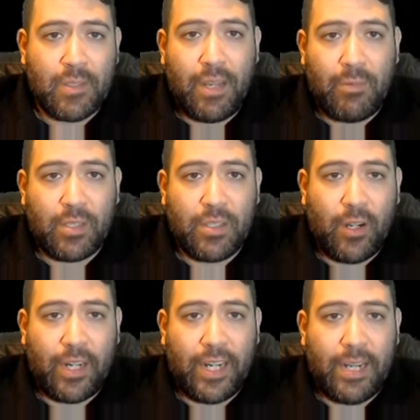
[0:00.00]
I was
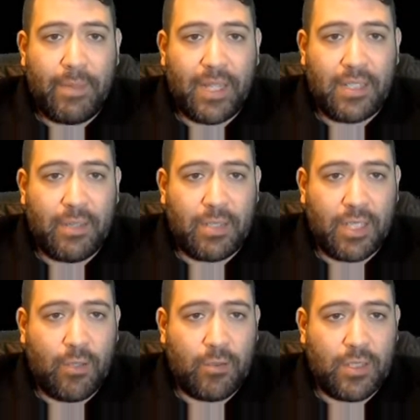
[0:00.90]
targeting him because he was the
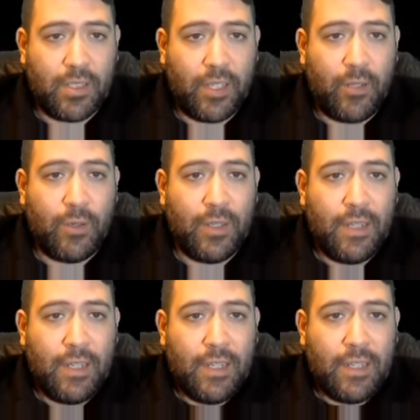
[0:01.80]
closest to go,
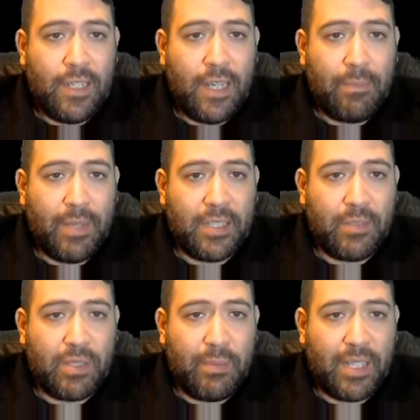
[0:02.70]
not because he
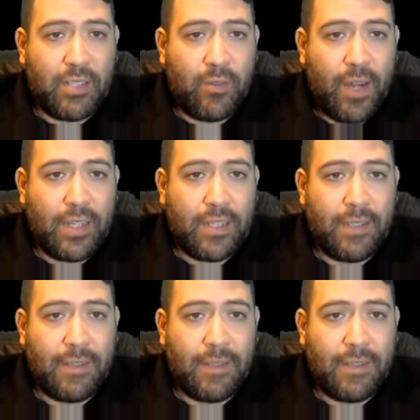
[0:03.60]
was the biggest threat.